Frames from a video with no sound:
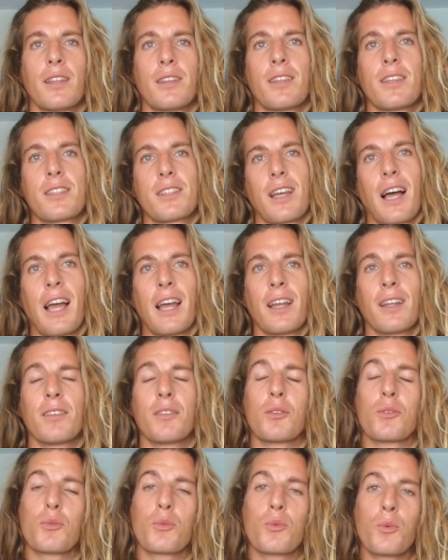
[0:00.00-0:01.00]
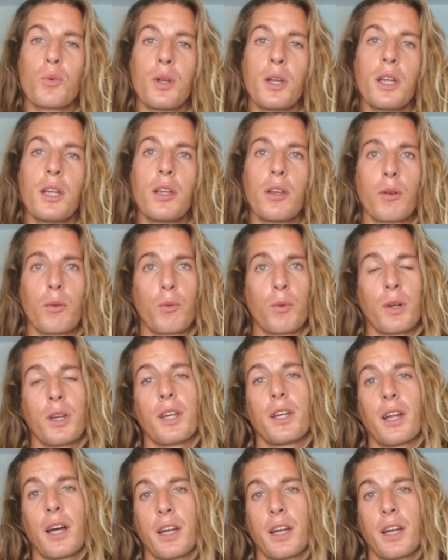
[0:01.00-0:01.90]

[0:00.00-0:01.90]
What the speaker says: this island is really, really